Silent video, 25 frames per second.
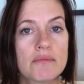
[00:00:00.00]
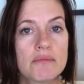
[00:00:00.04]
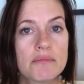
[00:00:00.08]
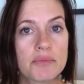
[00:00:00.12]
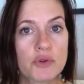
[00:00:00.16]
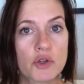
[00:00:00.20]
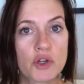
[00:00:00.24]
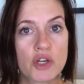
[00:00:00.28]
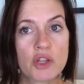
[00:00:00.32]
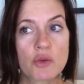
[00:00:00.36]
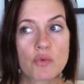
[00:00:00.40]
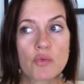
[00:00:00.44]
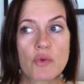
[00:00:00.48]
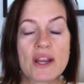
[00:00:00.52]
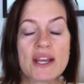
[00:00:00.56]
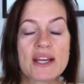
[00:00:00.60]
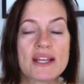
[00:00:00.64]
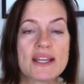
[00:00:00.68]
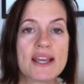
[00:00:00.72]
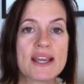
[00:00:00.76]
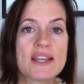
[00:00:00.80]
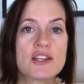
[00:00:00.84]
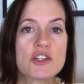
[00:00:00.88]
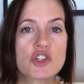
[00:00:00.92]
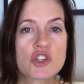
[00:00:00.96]
putting
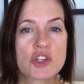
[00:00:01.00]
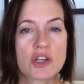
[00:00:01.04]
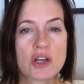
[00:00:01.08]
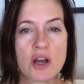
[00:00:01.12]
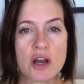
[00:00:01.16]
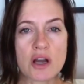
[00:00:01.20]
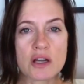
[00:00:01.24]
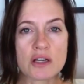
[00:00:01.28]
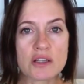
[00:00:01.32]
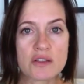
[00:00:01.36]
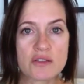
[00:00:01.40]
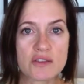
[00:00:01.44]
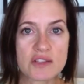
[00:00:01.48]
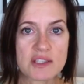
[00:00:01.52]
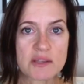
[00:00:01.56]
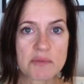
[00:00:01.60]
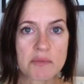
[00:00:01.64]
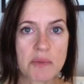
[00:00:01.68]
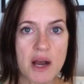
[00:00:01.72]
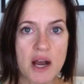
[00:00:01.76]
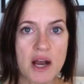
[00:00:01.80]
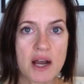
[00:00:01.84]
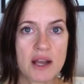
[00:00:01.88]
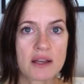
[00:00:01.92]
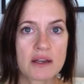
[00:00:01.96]
radiation onto the
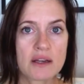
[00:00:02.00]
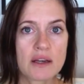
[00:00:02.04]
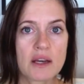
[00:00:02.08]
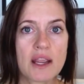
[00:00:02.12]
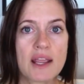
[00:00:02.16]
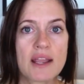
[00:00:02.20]
spot,